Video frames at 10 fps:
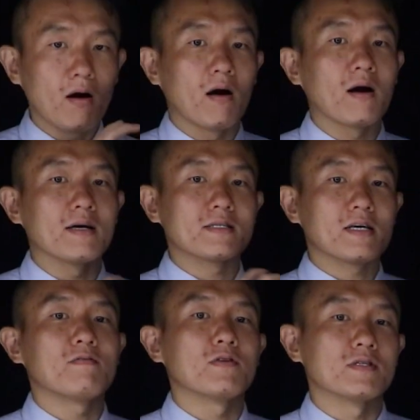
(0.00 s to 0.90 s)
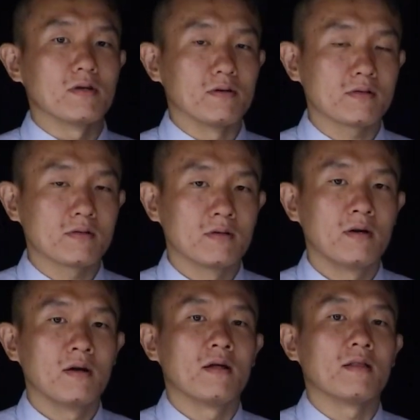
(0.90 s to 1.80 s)
are a set of results
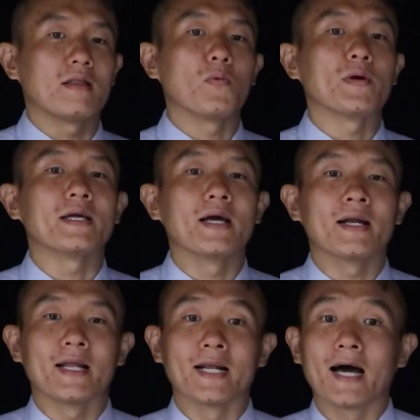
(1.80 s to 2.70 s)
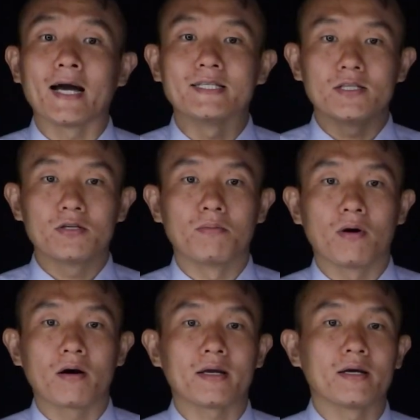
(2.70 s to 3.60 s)
that we get in an ideal
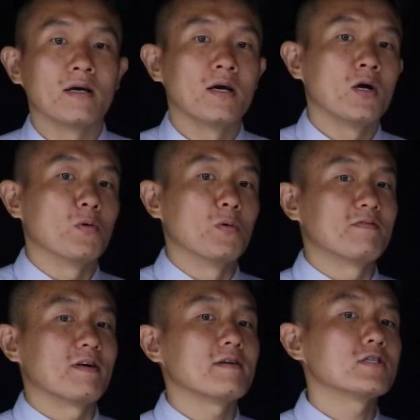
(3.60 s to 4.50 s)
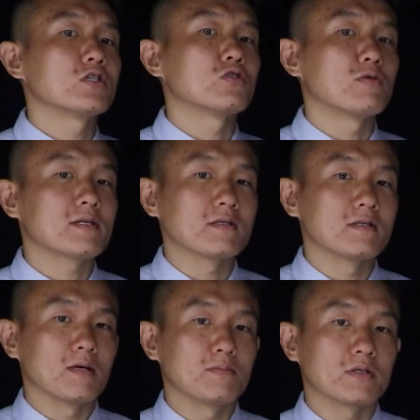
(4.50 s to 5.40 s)
market with very strict
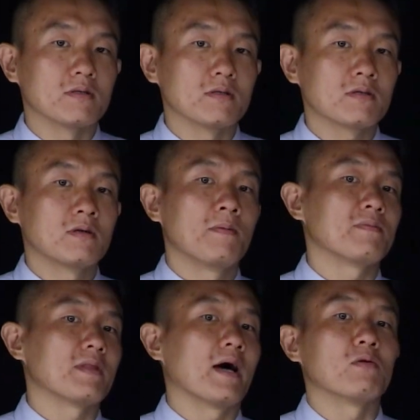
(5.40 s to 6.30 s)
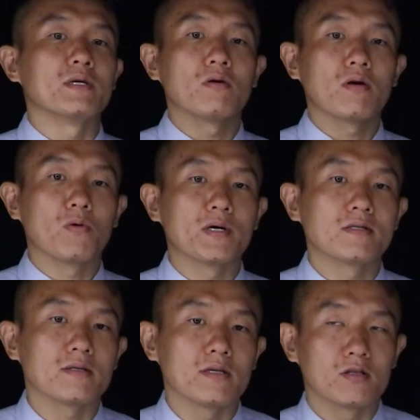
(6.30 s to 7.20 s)
assumptions that we don't always
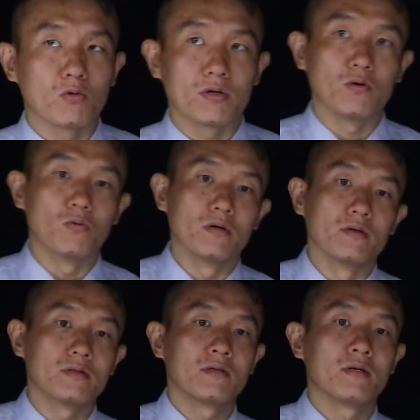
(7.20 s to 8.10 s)
see in the real world.